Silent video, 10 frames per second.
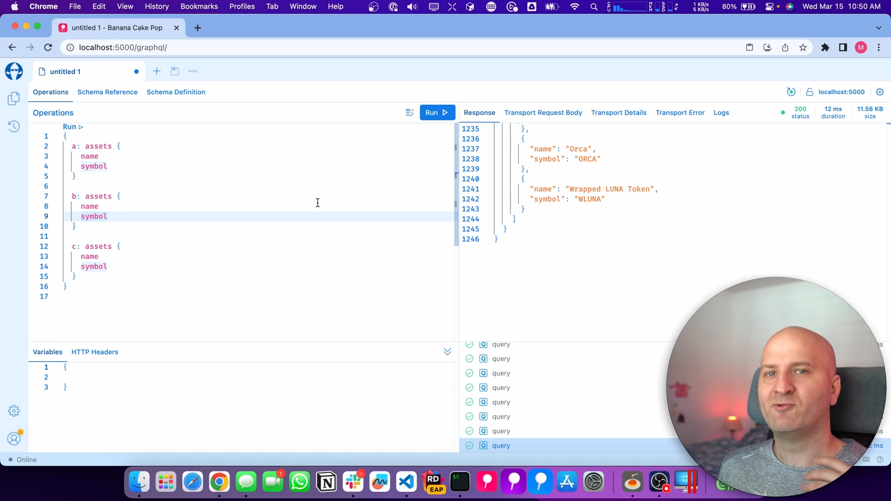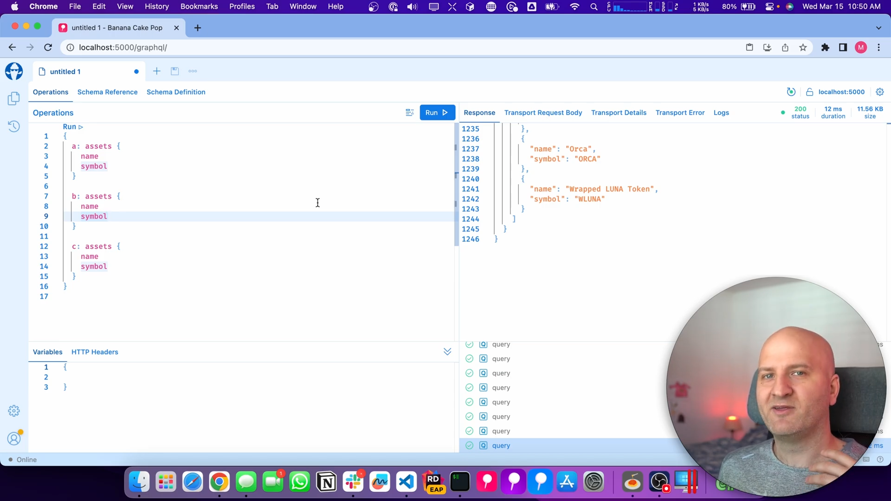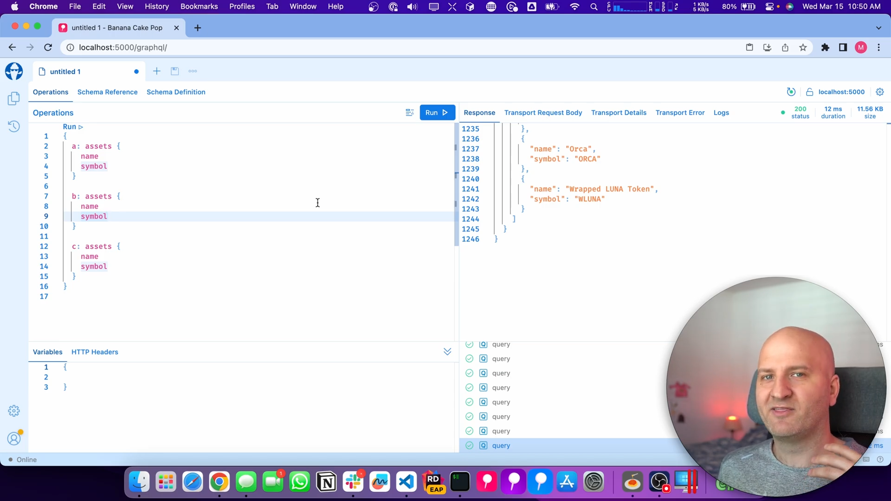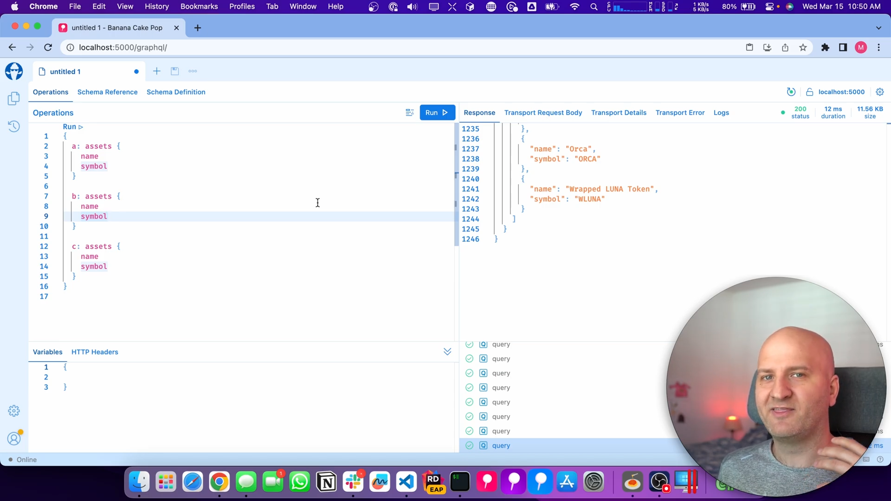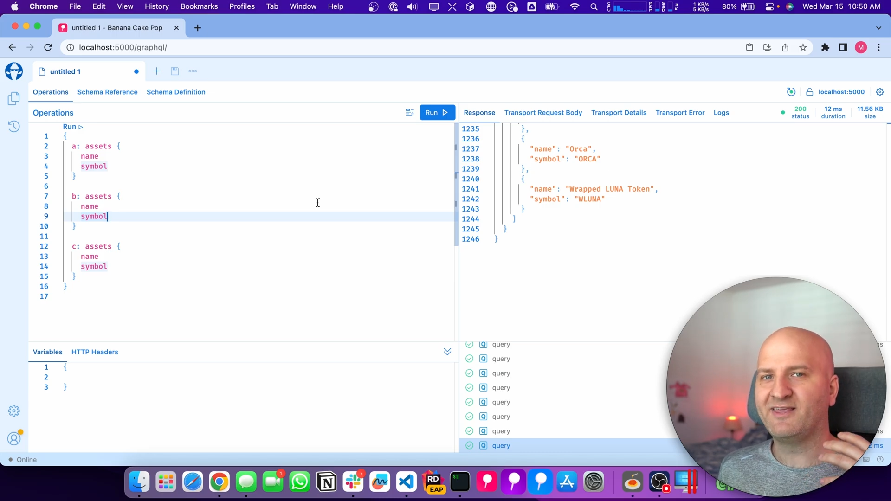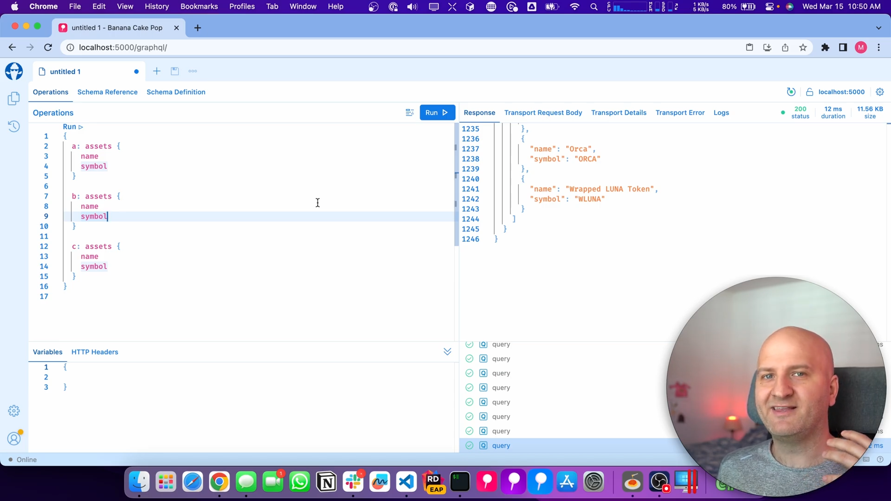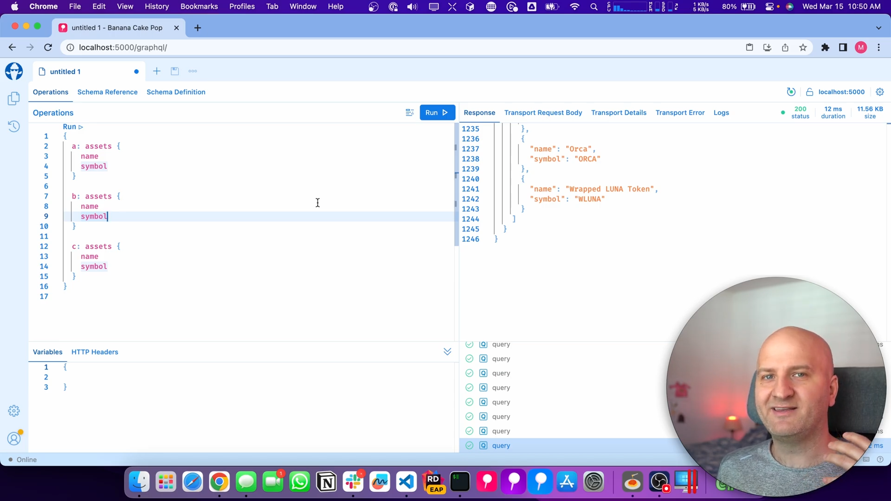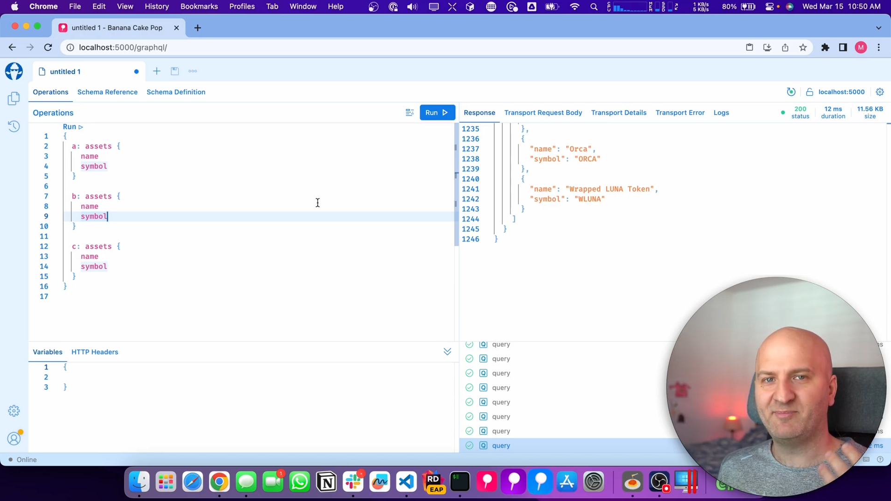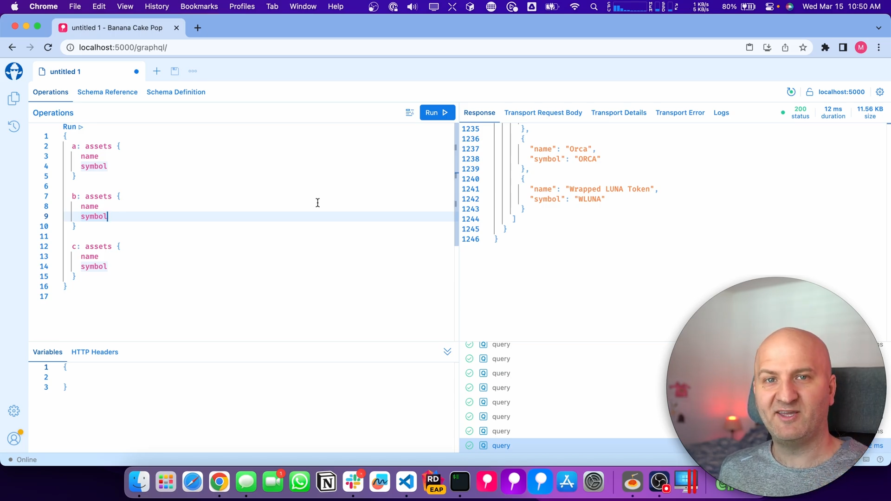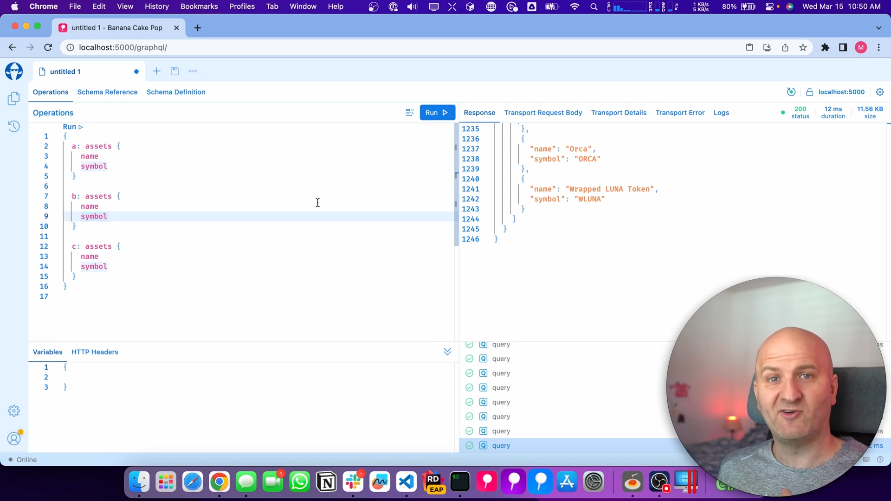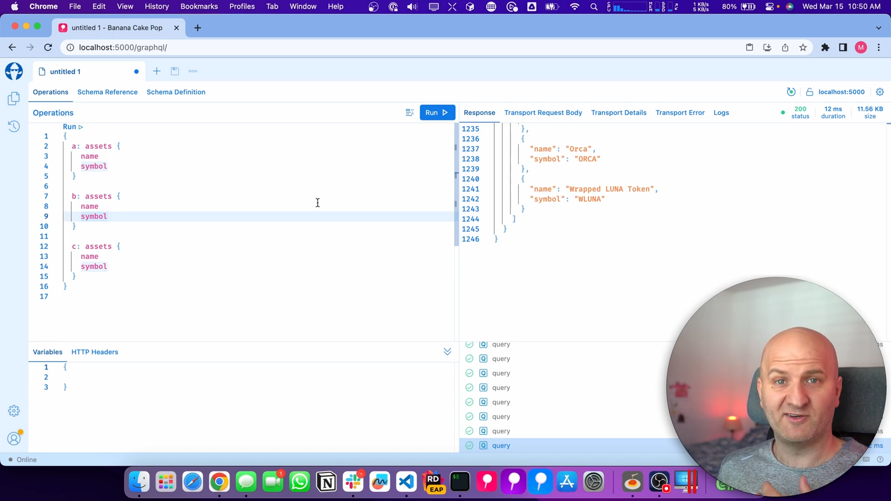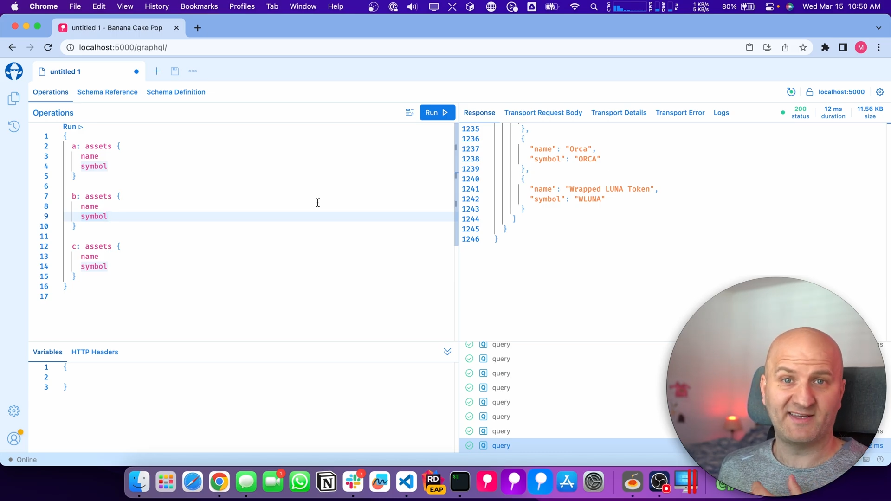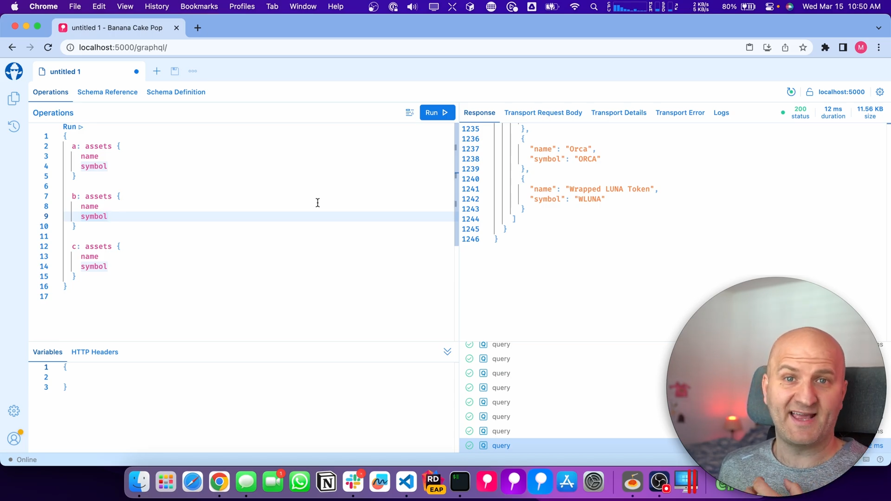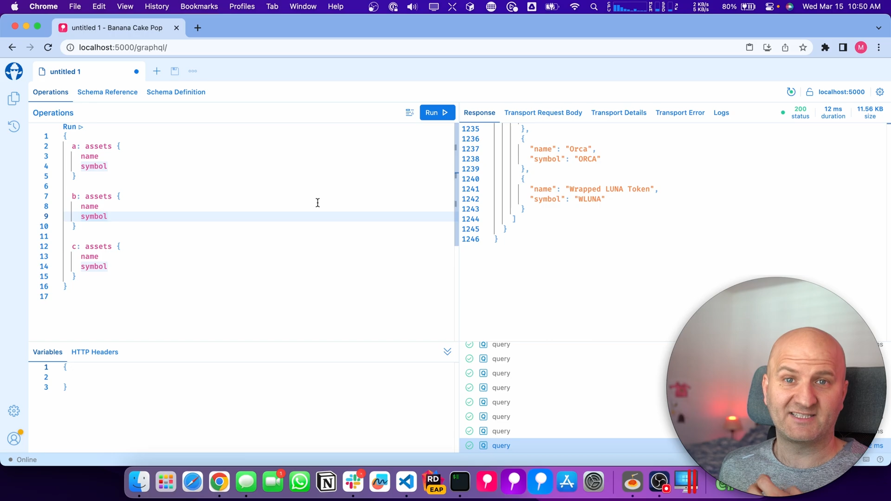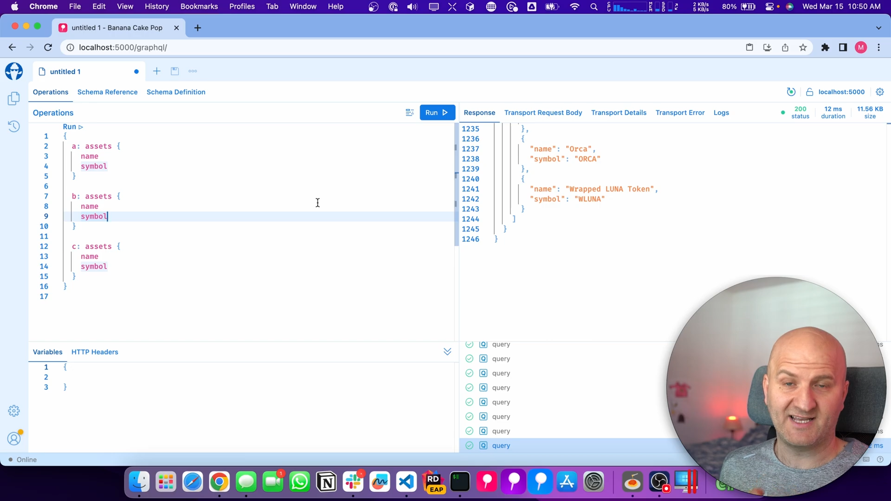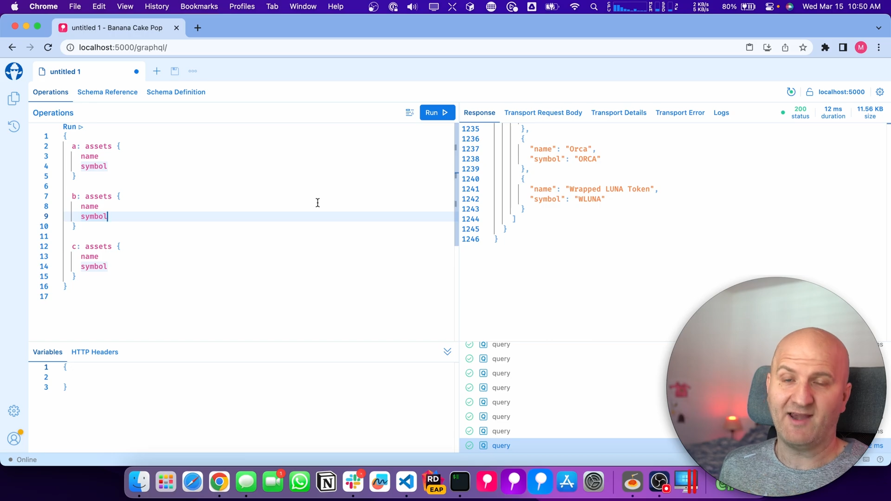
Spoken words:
with the DB context